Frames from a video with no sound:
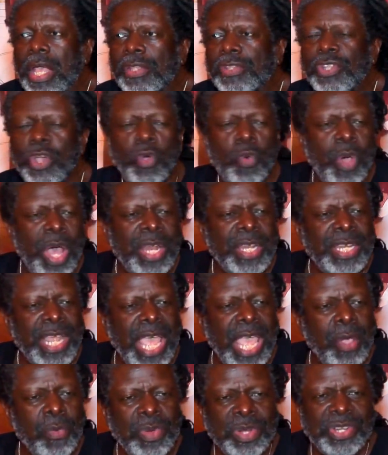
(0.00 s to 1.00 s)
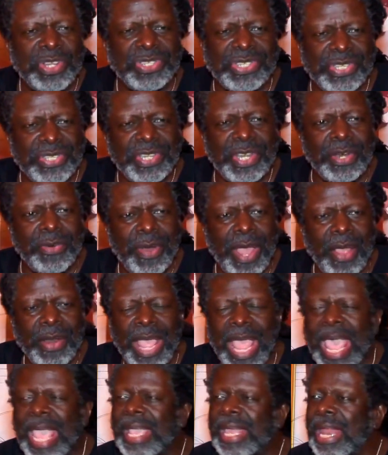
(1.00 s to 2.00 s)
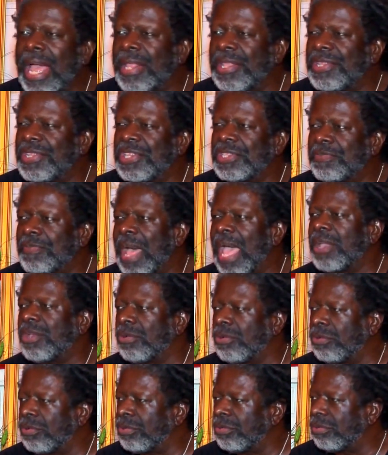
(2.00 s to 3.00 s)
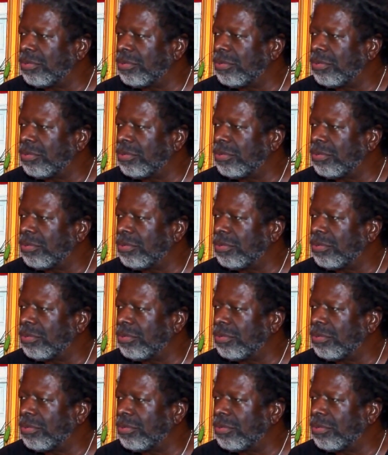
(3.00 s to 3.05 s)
So one day, we're just sitting around hanging out. He says, Michael,